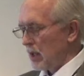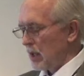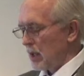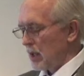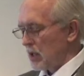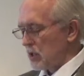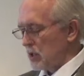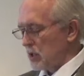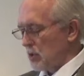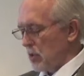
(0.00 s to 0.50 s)

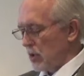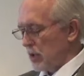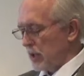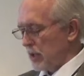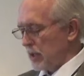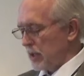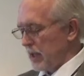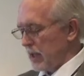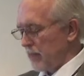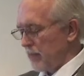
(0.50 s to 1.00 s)

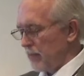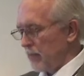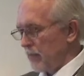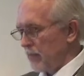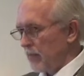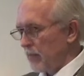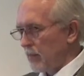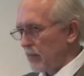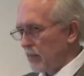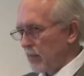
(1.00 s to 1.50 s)
Historically,
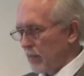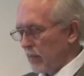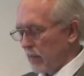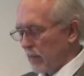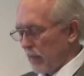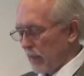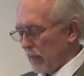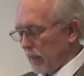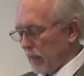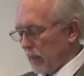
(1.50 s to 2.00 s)

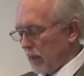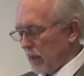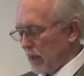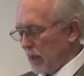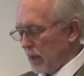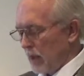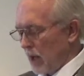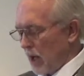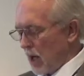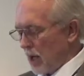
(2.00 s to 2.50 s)

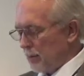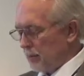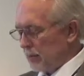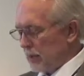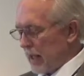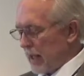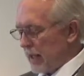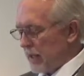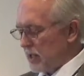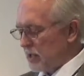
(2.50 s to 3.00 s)
our
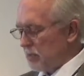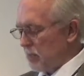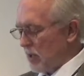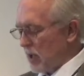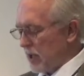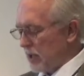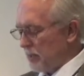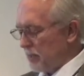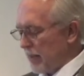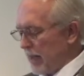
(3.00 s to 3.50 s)
plight is
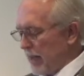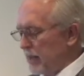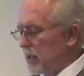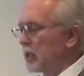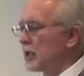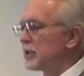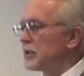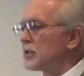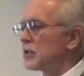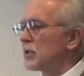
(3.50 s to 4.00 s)
marked by
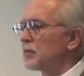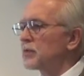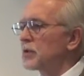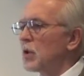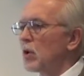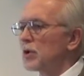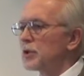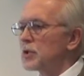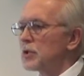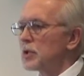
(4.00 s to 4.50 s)
years of
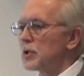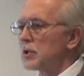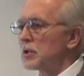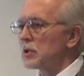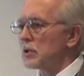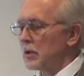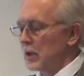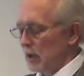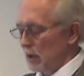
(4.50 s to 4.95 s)
torture